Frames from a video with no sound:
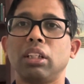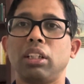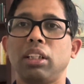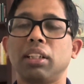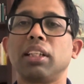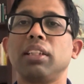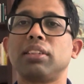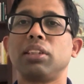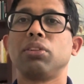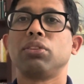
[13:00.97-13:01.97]
In
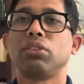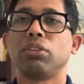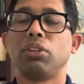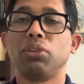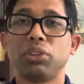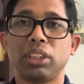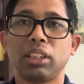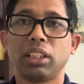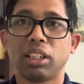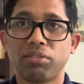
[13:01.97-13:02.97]
case you lose it
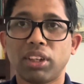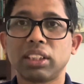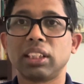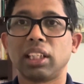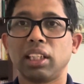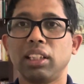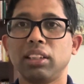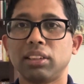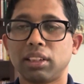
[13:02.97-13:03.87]
inadvertently, it's